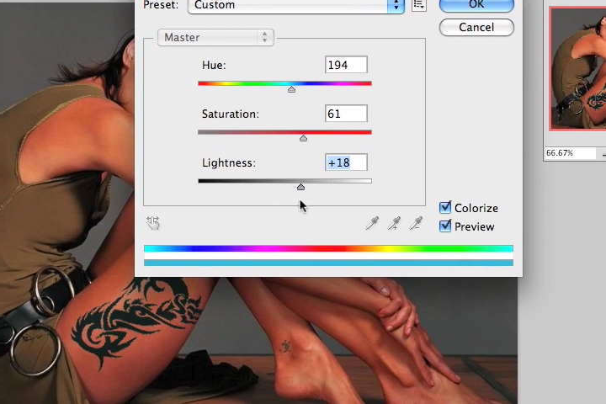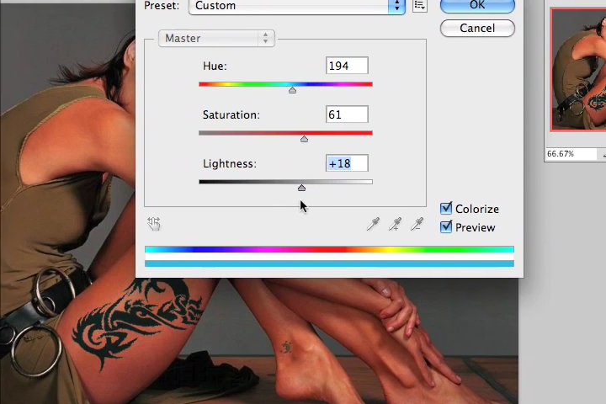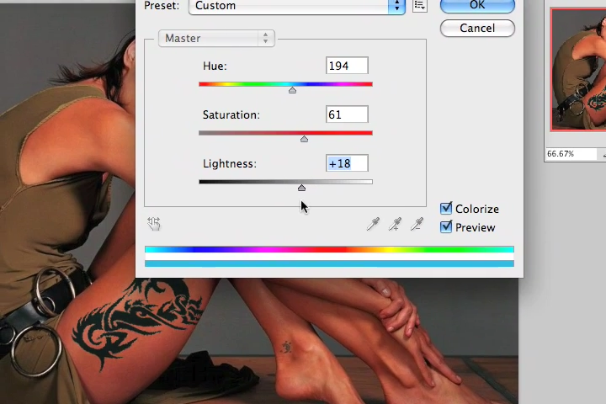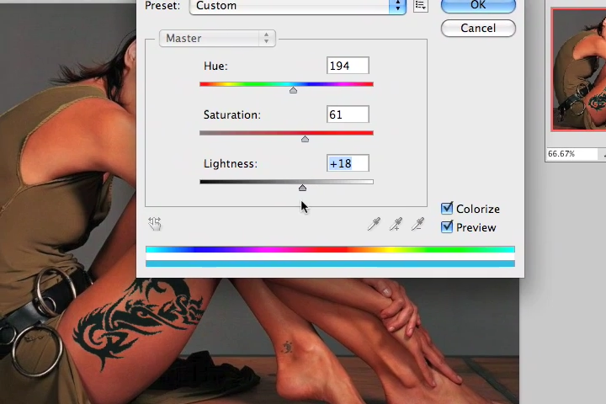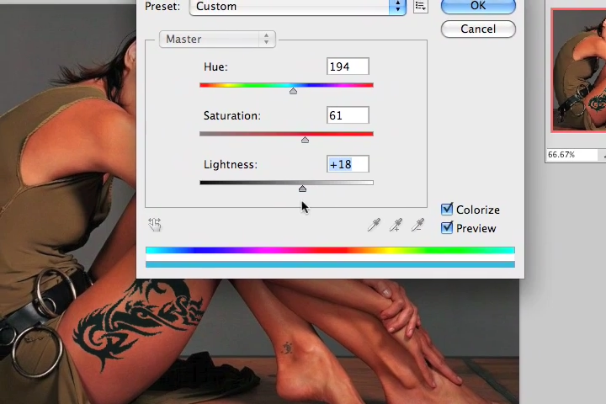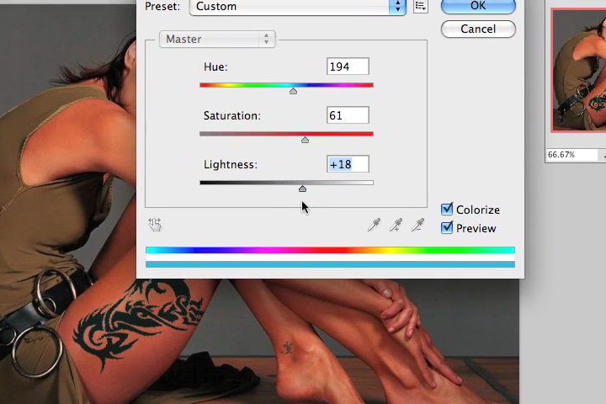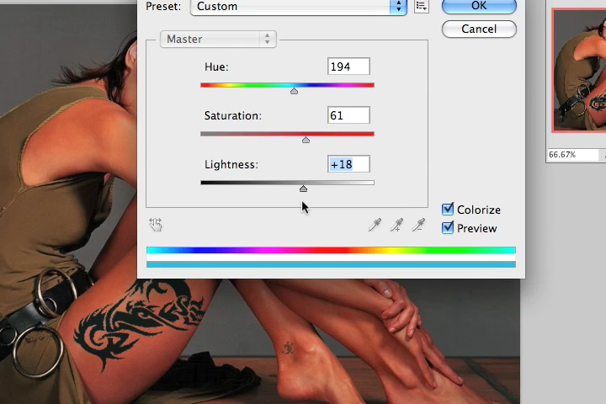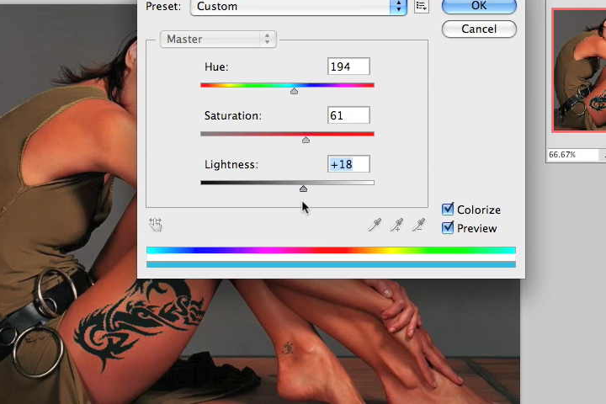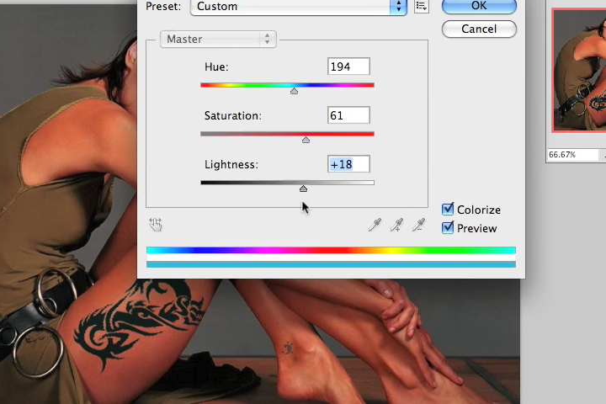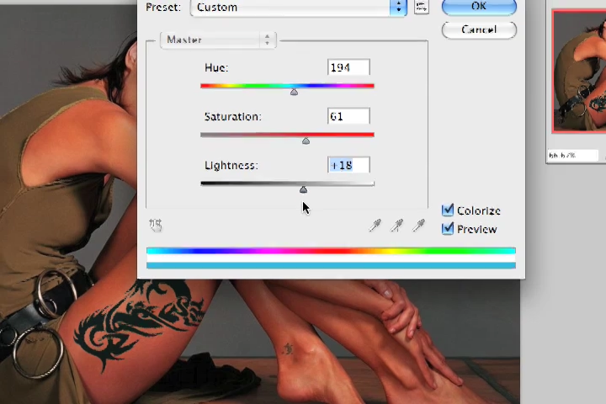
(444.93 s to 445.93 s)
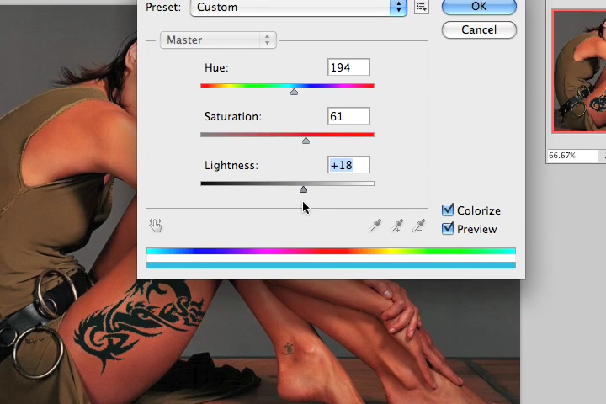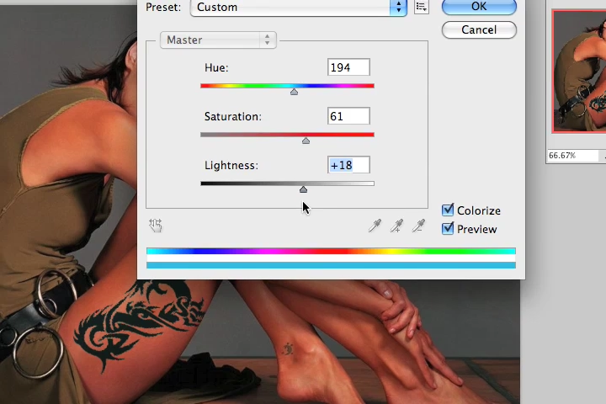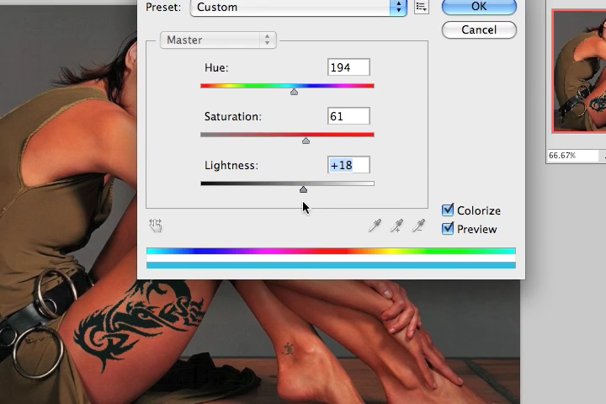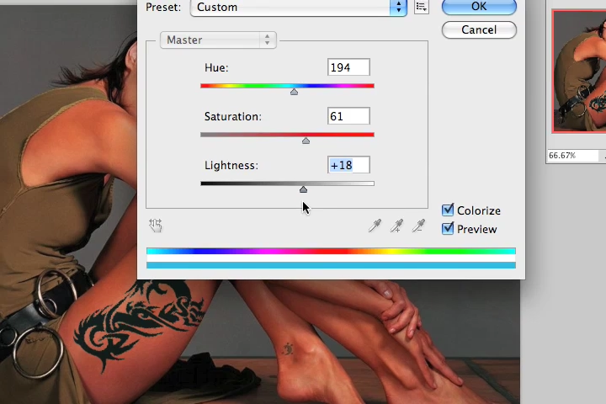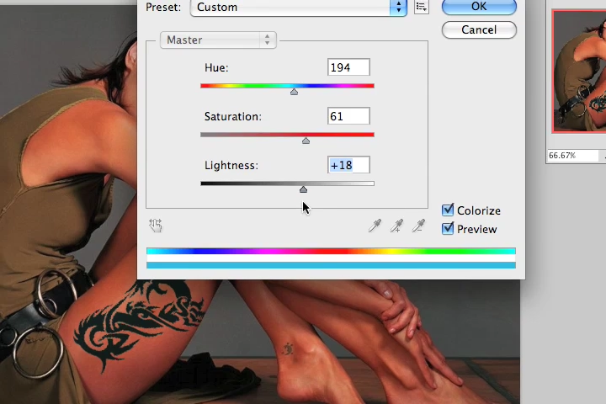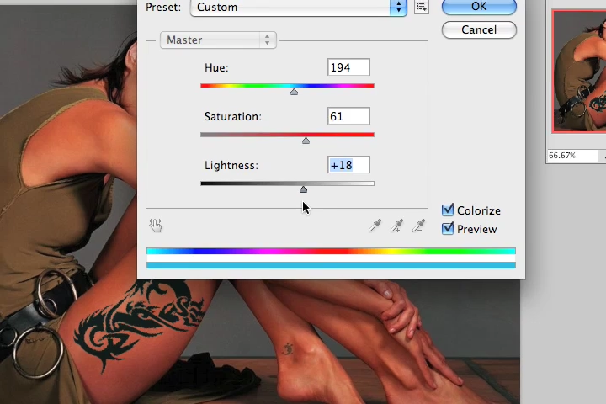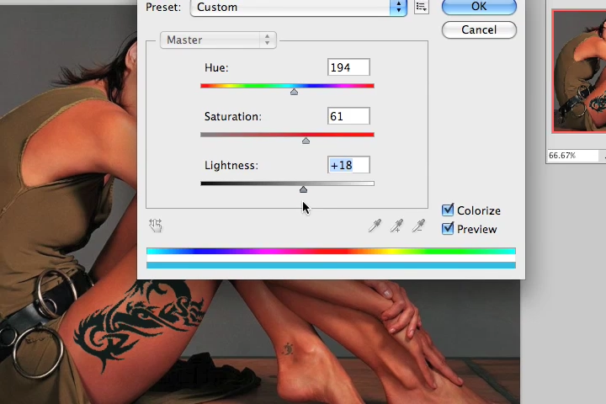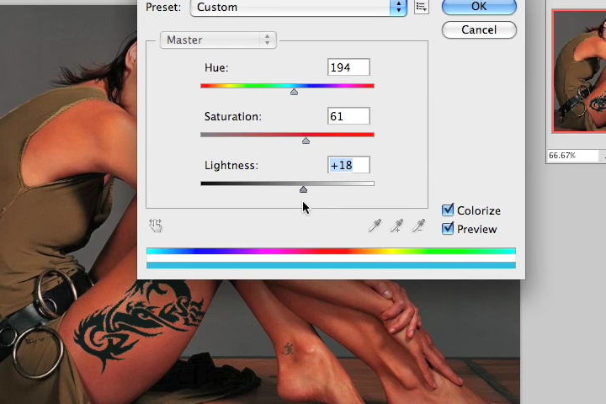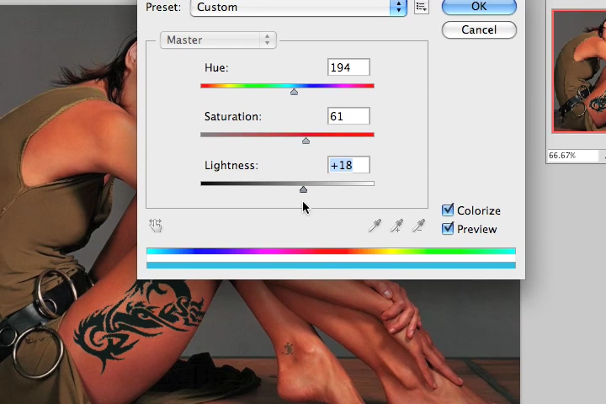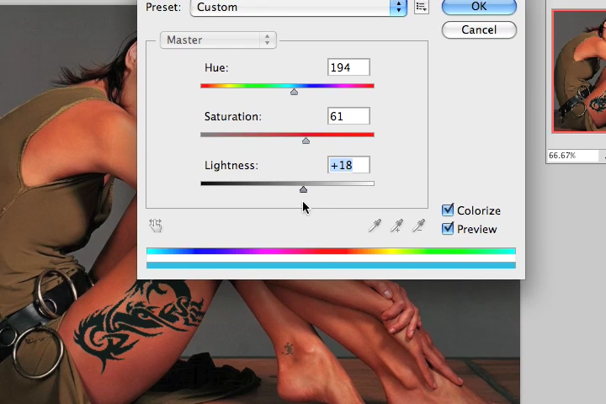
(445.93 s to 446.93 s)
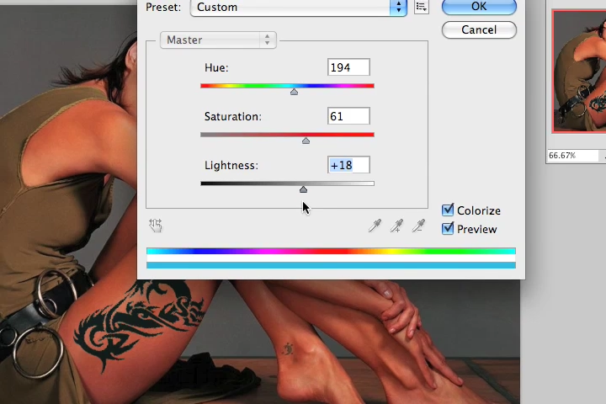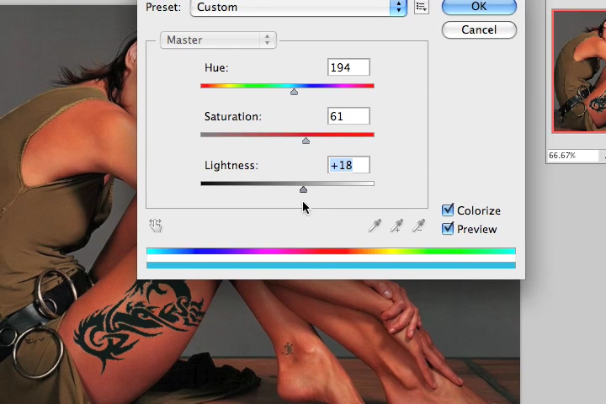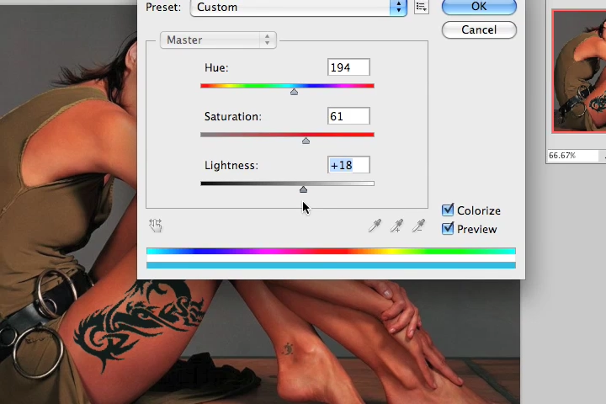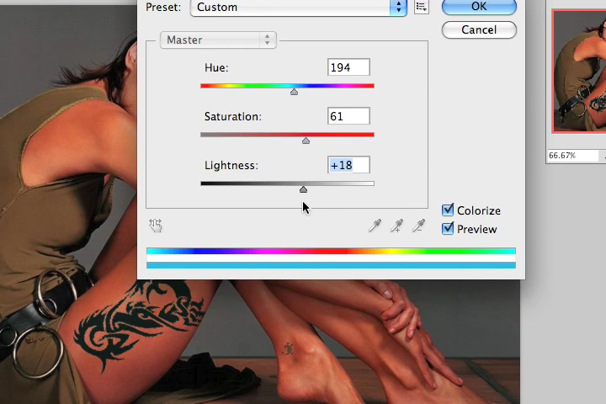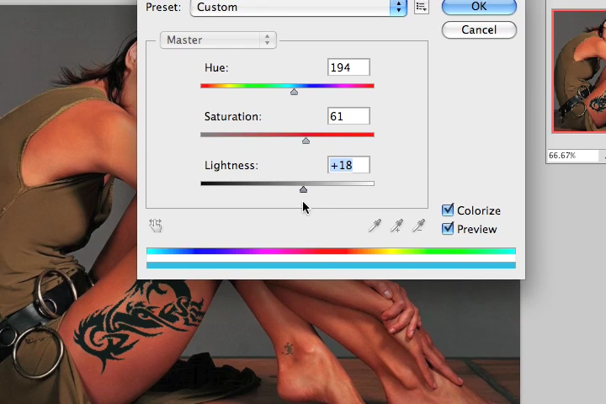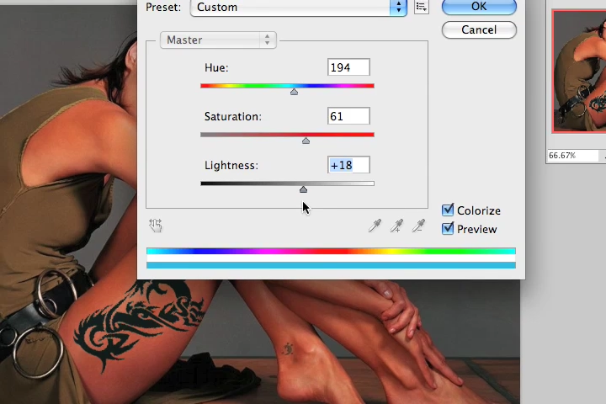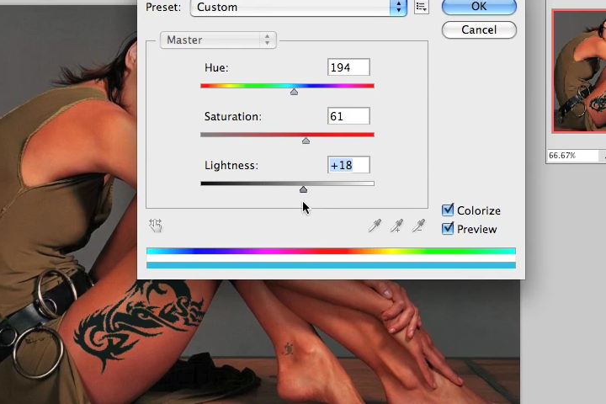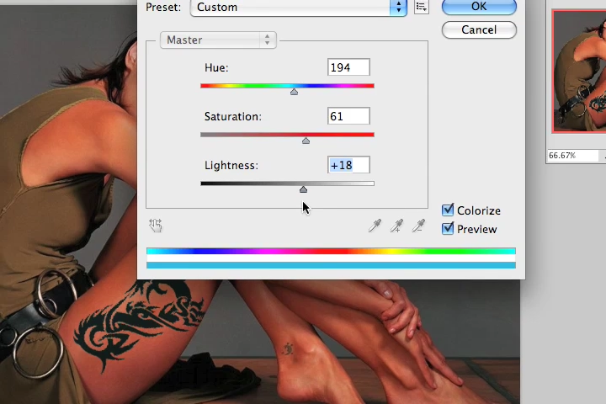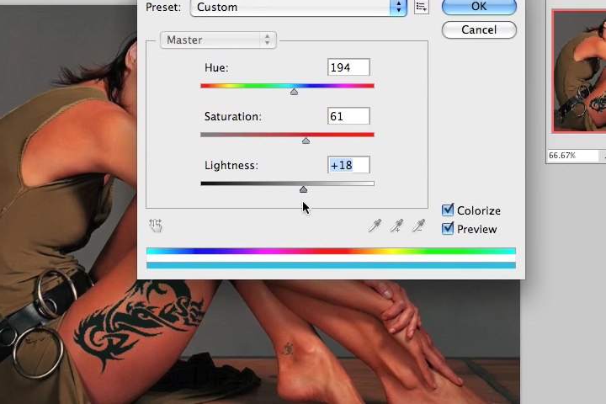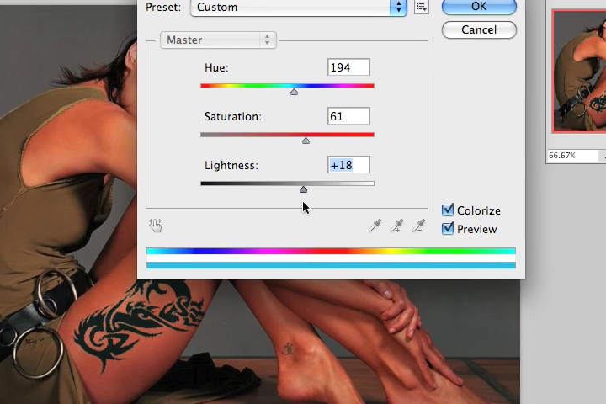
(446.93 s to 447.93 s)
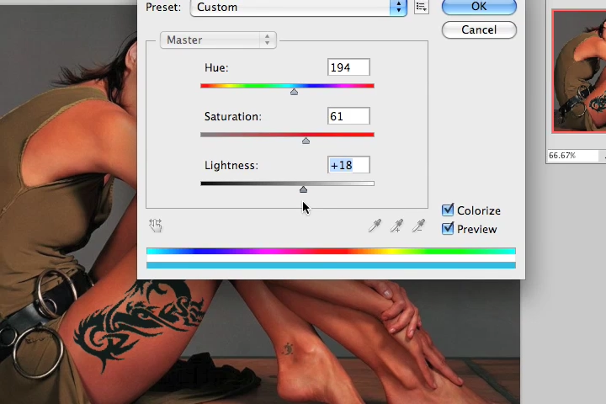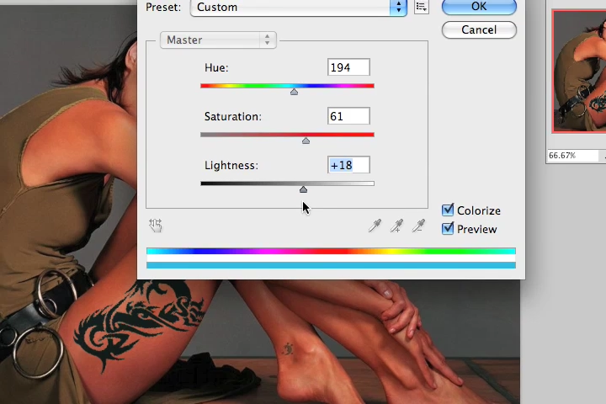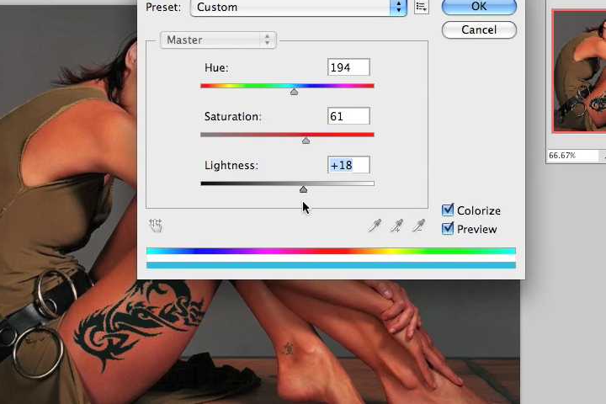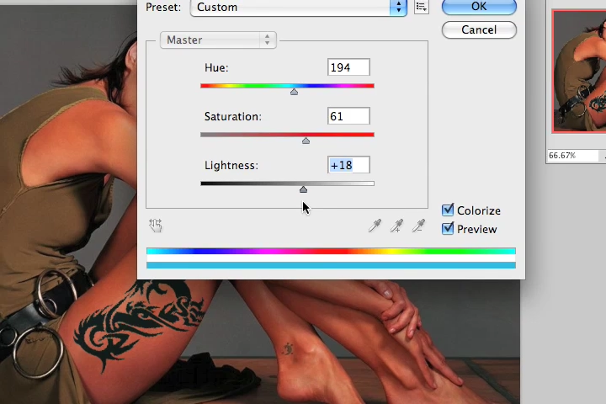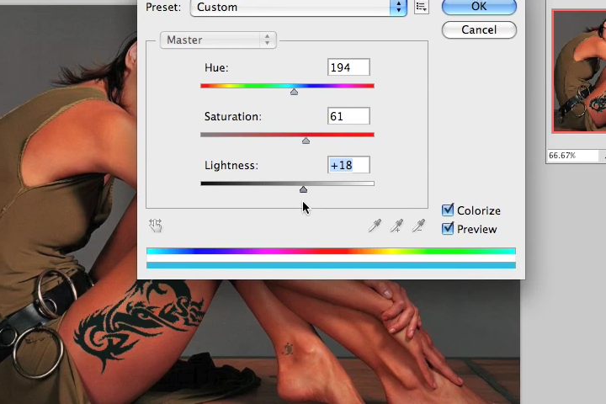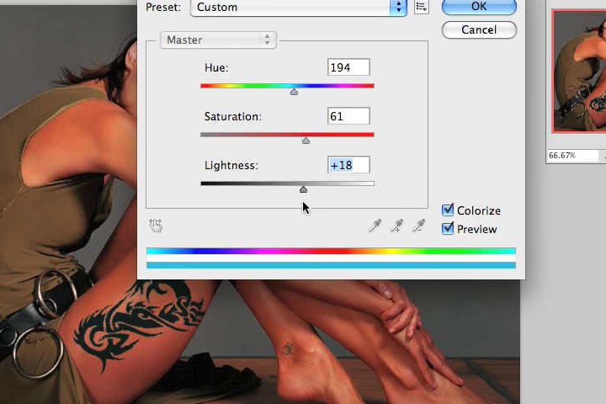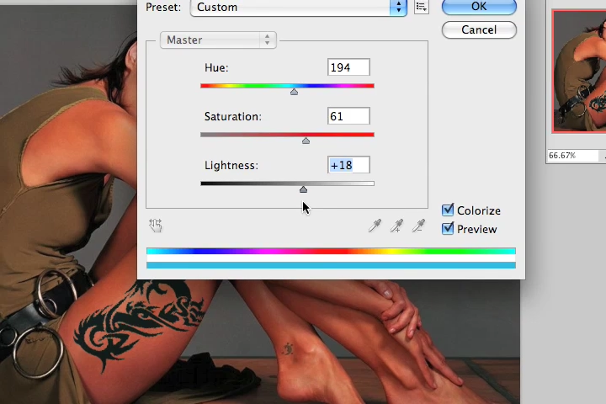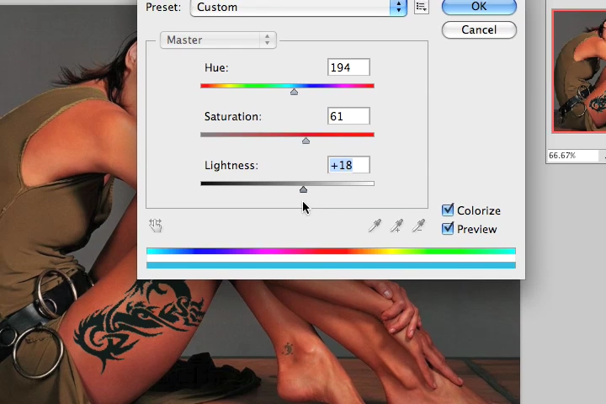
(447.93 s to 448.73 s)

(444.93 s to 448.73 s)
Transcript: (no speaker visible)